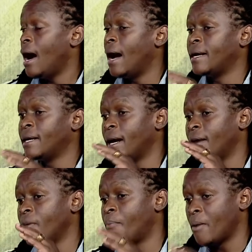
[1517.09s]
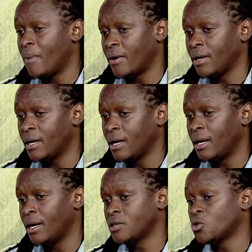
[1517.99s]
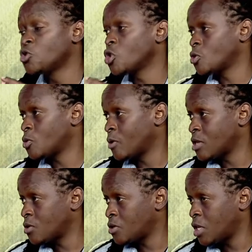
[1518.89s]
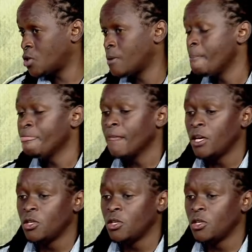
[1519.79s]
and uh, the Primary uh, School Sports Association. Yeah.